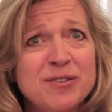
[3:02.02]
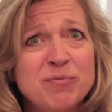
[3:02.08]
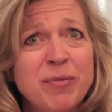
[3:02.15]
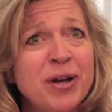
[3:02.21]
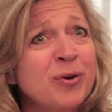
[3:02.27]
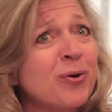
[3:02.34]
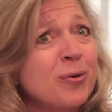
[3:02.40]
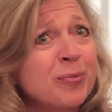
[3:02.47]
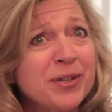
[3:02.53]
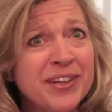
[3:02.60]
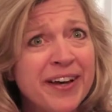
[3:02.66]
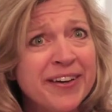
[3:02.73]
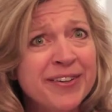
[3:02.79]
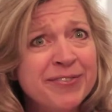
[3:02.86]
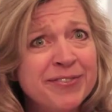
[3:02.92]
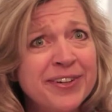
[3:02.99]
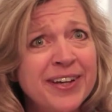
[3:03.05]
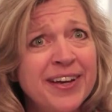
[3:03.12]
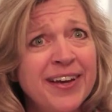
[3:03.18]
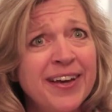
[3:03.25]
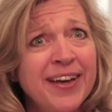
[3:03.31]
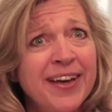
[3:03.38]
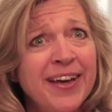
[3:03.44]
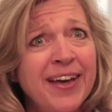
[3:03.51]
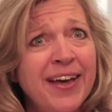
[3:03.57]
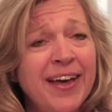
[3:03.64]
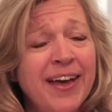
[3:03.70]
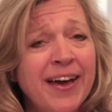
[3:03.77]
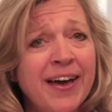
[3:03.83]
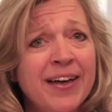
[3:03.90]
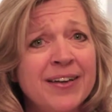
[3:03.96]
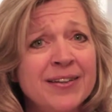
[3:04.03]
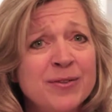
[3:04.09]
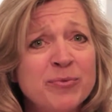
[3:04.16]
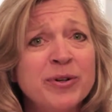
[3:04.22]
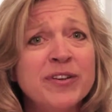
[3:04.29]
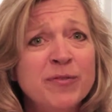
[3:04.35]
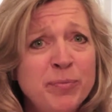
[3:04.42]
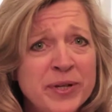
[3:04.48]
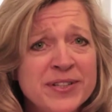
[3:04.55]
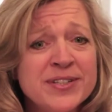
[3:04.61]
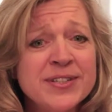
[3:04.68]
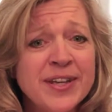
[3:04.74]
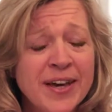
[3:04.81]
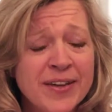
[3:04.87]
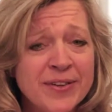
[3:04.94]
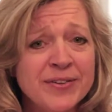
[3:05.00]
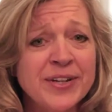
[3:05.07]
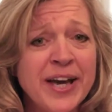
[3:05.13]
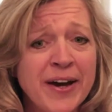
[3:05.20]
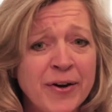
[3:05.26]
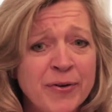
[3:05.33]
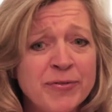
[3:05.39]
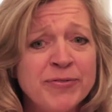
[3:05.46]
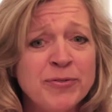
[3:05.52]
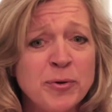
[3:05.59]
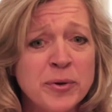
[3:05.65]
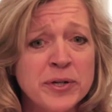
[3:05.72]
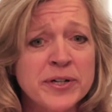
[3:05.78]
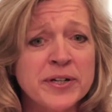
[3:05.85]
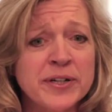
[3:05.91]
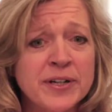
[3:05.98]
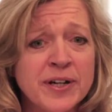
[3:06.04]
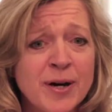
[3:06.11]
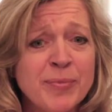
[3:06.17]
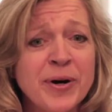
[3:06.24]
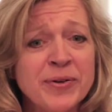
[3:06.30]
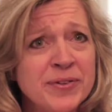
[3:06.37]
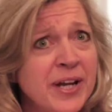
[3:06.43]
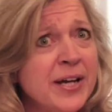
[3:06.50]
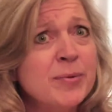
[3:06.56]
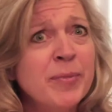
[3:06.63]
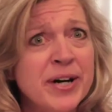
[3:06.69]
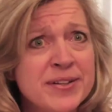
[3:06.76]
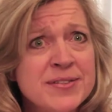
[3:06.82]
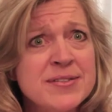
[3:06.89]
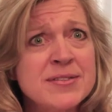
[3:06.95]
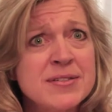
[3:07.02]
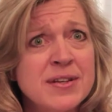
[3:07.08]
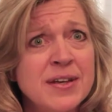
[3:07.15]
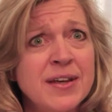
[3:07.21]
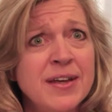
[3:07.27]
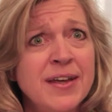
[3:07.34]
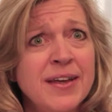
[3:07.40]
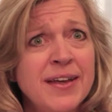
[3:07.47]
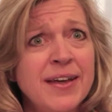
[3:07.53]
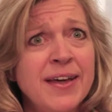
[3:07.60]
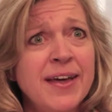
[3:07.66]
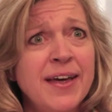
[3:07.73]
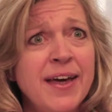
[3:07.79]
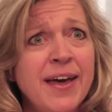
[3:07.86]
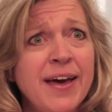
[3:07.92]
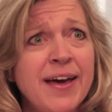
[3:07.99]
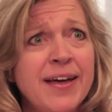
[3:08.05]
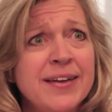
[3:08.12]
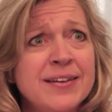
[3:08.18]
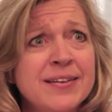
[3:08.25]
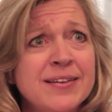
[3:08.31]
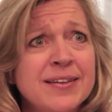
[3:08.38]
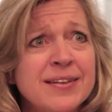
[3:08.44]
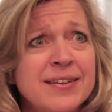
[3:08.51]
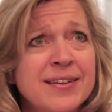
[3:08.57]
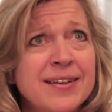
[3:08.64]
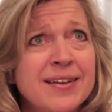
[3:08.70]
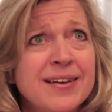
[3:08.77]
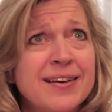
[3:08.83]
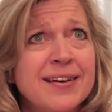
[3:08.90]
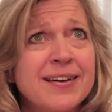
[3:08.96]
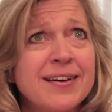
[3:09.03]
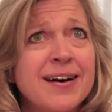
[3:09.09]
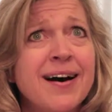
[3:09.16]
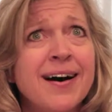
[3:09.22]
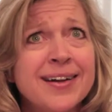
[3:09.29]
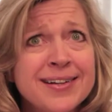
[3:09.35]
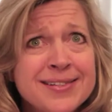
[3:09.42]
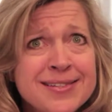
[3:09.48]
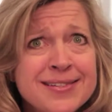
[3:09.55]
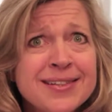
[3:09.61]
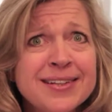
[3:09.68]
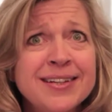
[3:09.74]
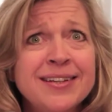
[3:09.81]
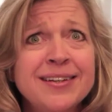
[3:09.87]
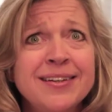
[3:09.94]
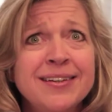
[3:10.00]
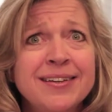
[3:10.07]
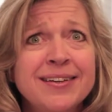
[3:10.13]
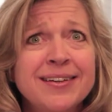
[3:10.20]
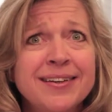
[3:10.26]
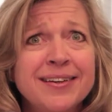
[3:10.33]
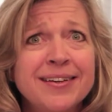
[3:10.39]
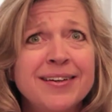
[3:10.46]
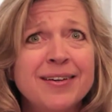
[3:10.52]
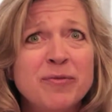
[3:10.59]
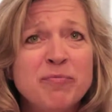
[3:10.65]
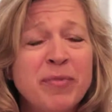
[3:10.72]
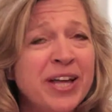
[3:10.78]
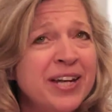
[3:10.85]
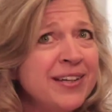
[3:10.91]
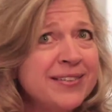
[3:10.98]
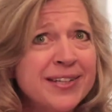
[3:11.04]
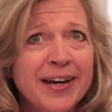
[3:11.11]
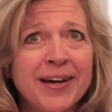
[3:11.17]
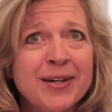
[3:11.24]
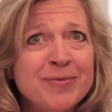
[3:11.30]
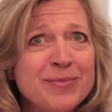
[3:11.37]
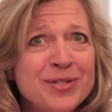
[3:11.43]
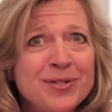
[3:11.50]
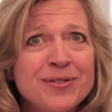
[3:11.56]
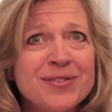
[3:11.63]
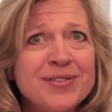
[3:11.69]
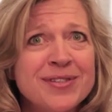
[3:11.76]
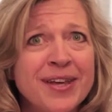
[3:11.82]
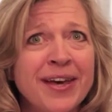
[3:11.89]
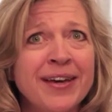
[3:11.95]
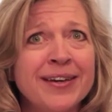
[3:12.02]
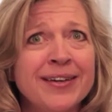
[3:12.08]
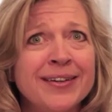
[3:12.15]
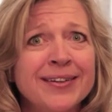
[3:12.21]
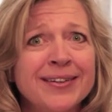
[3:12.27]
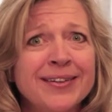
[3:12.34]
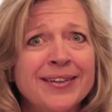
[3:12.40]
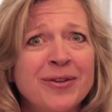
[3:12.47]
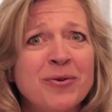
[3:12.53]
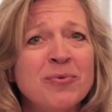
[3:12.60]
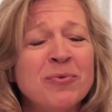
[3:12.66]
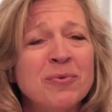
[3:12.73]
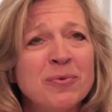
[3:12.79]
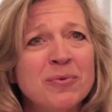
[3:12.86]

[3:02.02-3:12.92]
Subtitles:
my normal life. And we've been together now for about 9 months. And honestly, many times just say, you know,